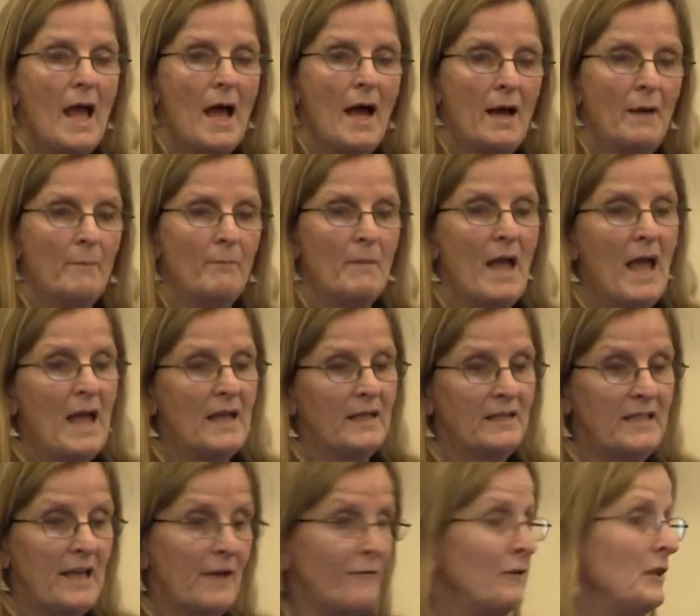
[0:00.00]

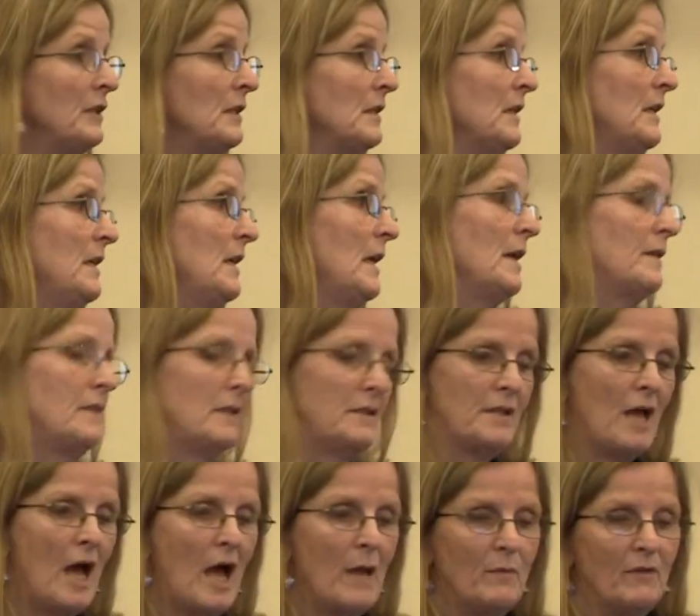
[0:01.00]
Definitely at the
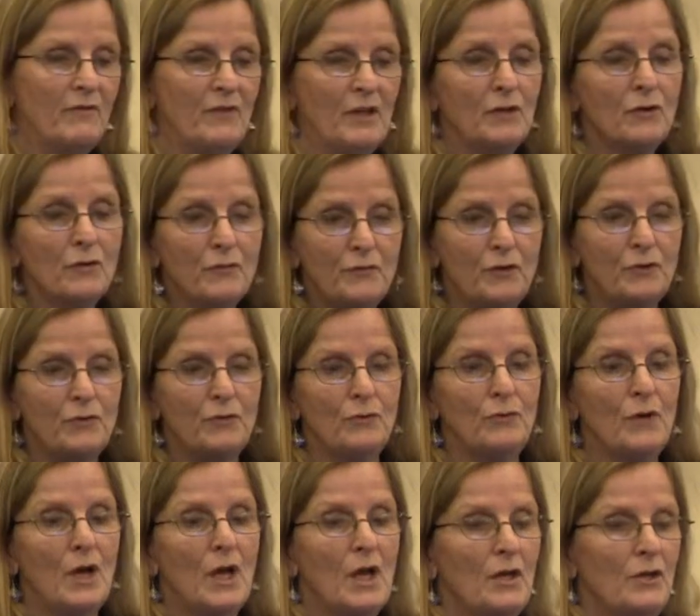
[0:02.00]
time of
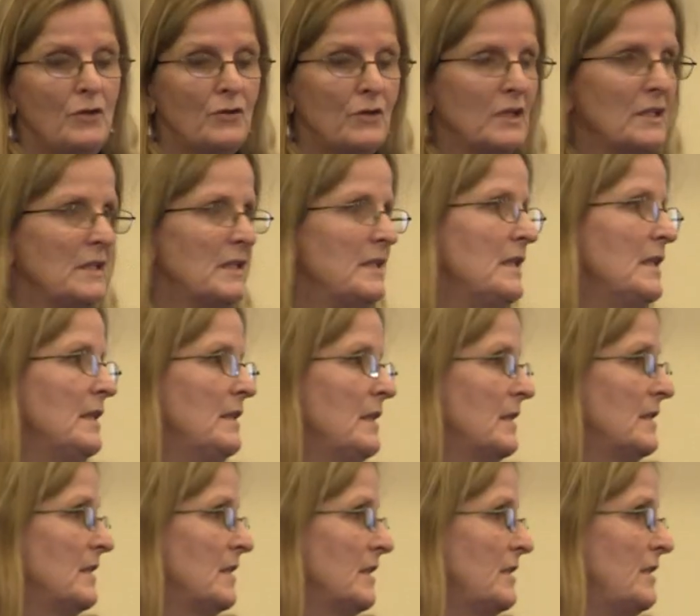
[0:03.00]
interview, you can see
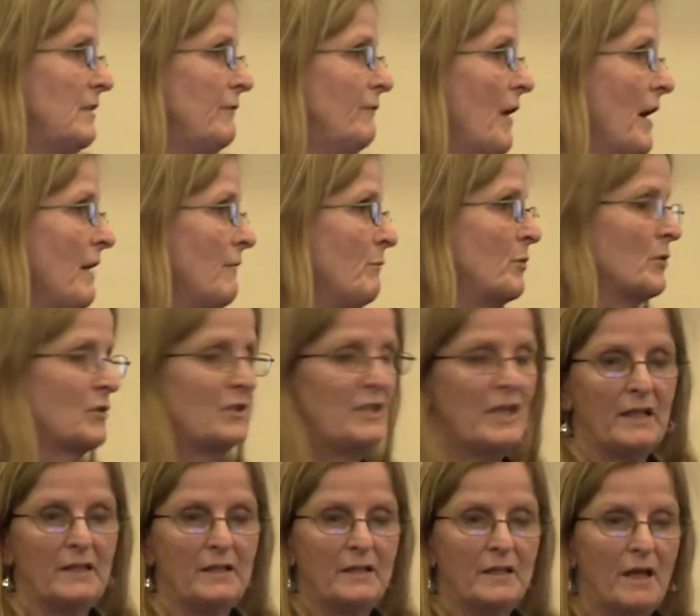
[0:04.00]
that
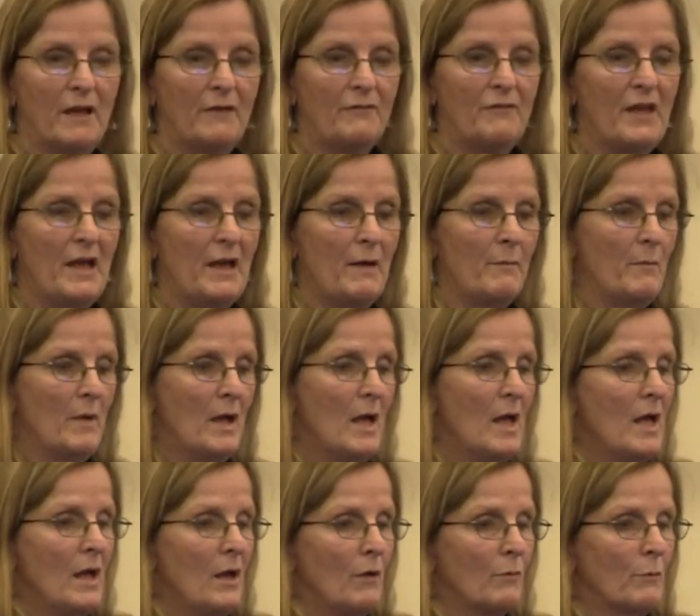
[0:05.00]
65% of them
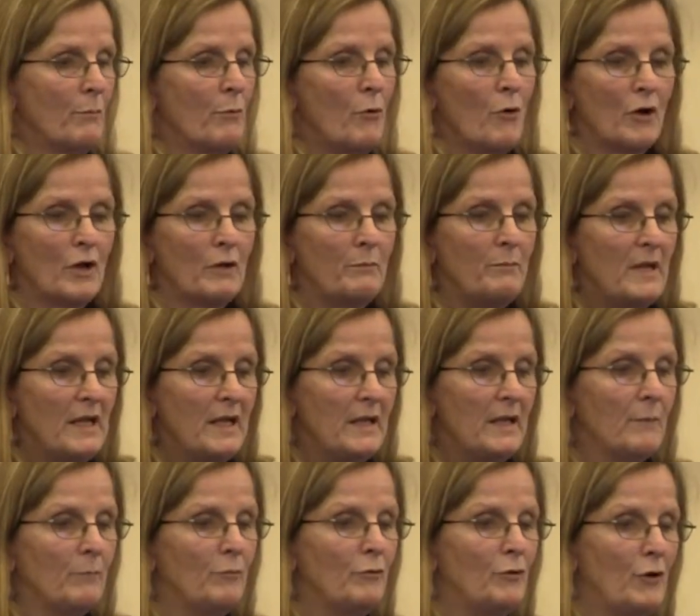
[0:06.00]
reported
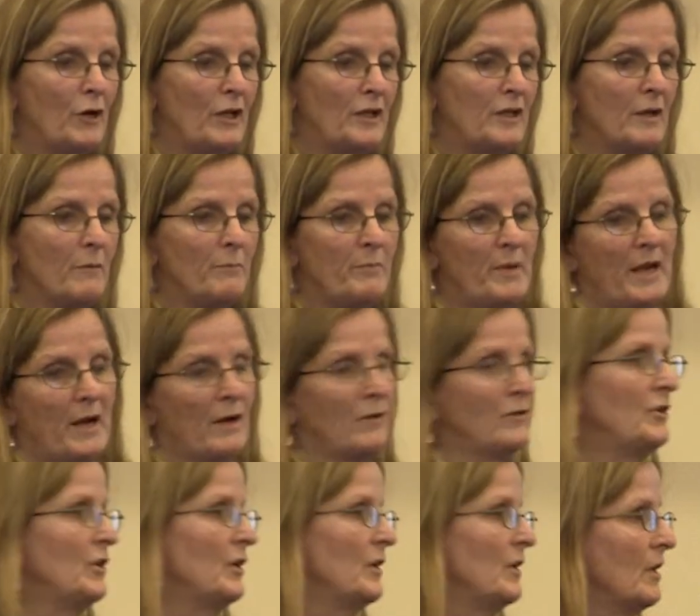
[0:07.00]
being employed
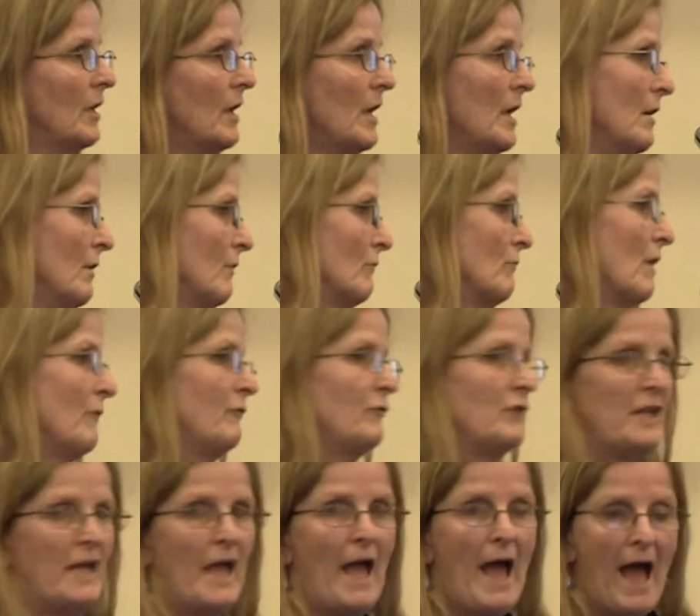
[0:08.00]
compared to
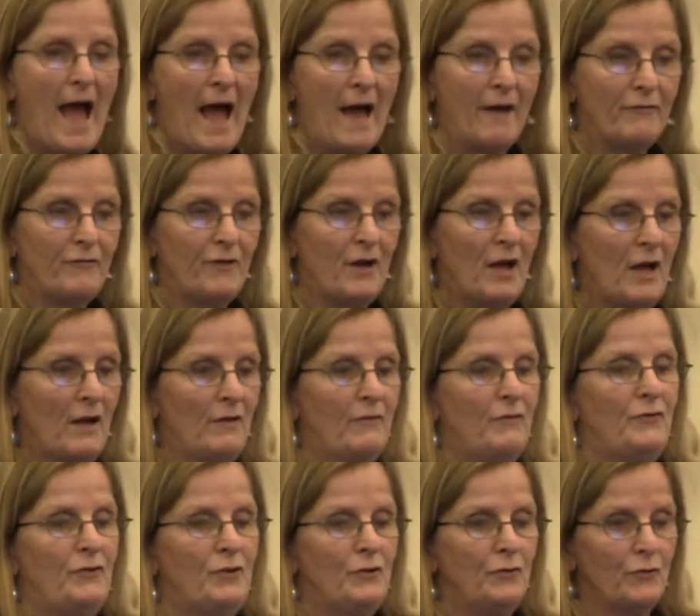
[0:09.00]
roughly half
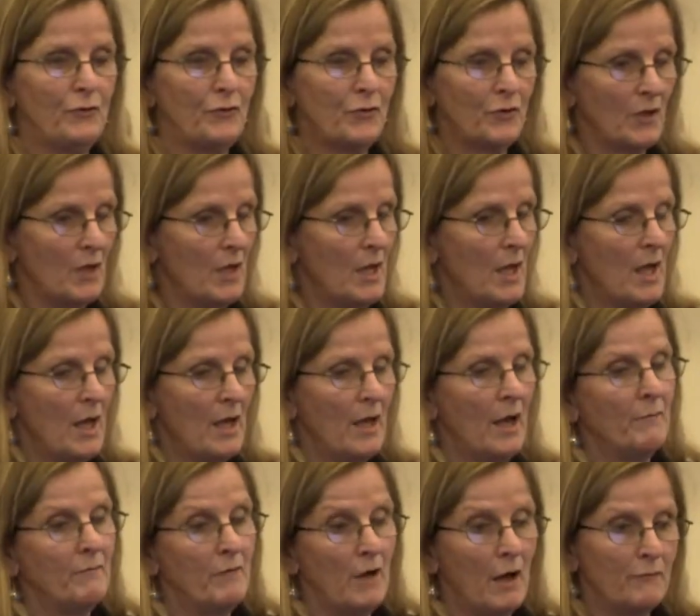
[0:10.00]
of youth,
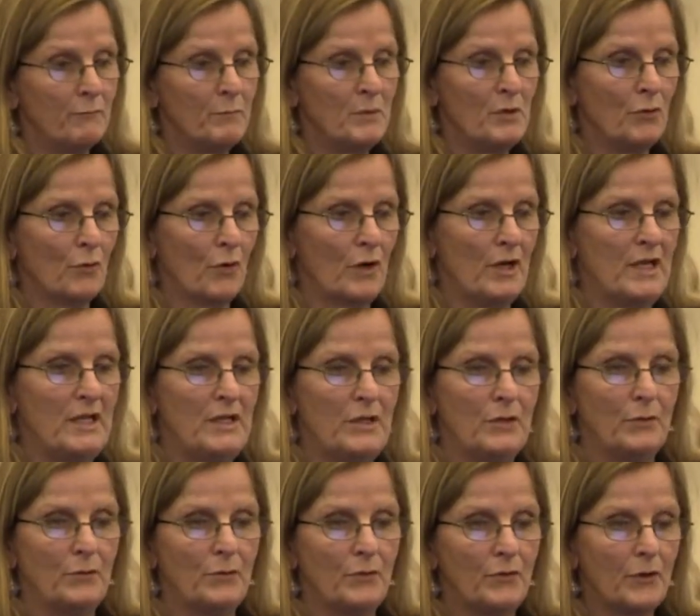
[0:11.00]
of minority
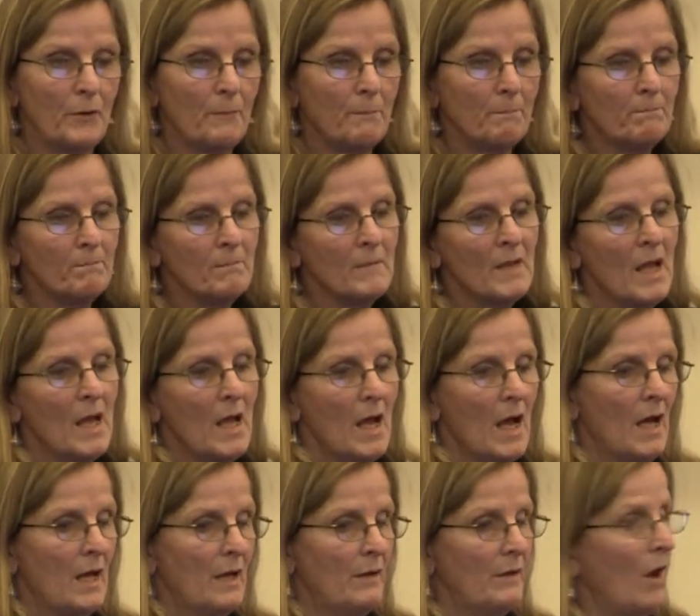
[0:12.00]
youth.
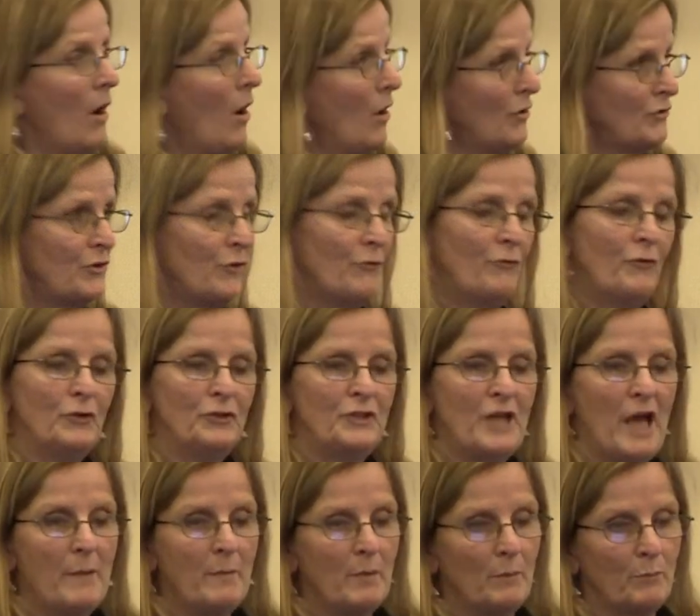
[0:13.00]
Also,
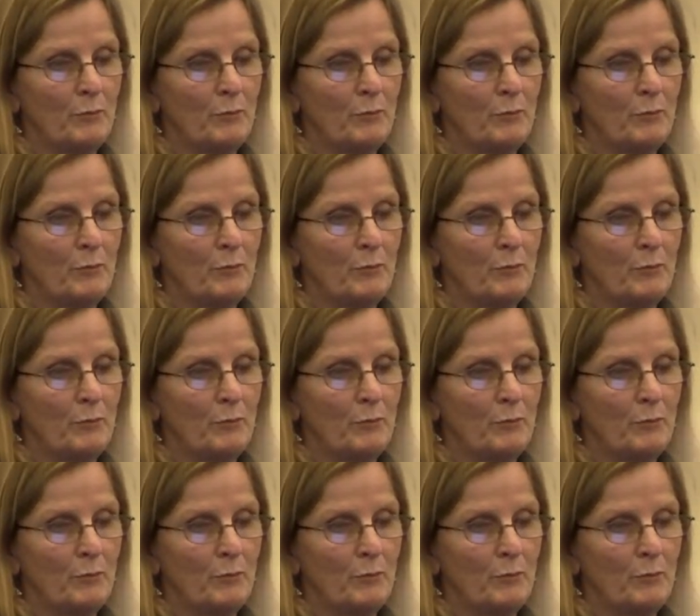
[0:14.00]
full-time